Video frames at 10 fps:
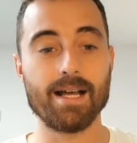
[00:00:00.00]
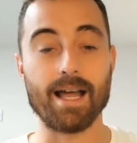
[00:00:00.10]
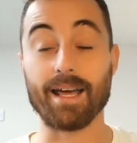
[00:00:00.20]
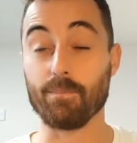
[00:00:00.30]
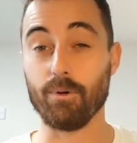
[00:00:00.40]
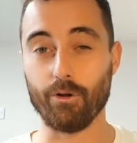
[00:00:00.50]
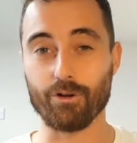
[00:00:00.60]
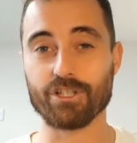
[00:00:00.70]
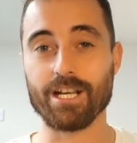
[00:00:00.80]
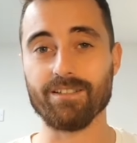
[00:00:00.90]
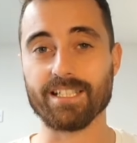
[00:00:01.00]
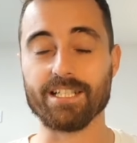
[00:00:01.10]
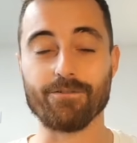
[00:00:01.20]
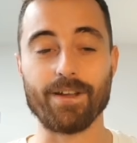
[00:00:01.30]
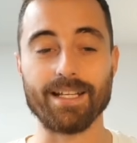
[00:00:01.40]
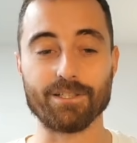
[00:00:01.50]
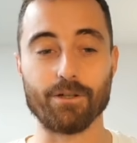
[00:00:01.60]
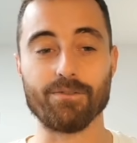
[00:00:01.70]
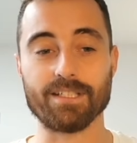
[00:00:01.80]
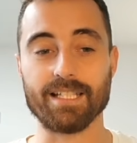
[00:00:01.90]
Had a block Chelsea defense,
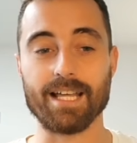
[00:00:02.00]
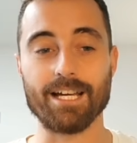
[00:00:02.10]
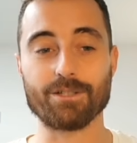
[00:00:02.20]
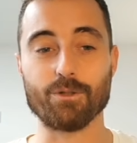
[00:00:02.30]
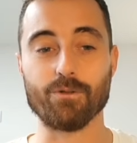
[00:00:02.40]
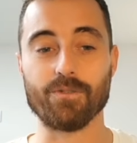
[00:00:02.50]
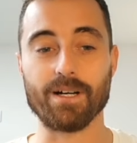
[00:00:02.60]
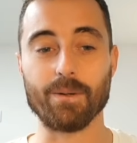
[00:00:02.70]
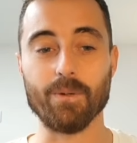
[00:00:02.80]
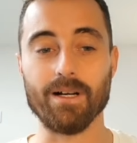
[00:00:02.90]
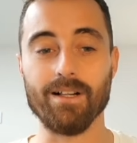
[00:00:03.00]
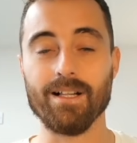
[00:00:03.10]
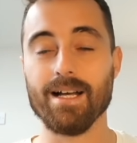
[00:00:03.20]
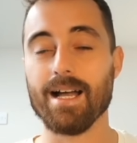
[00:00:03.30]
obviously that scored very well.